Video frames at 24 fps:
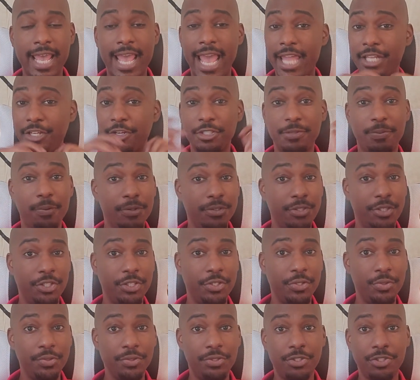and you're supposed to
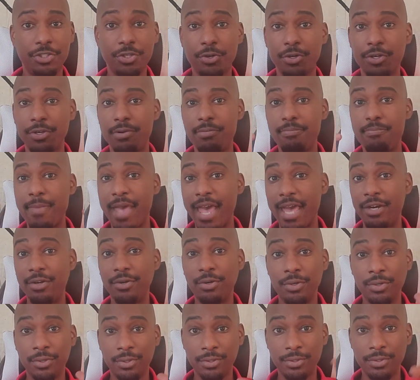use certain
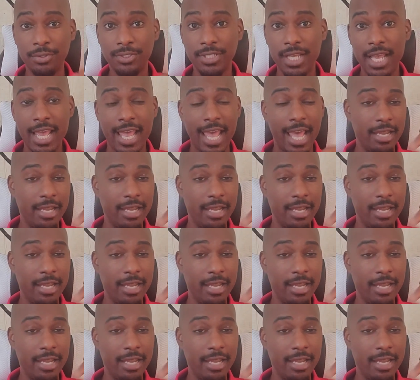metals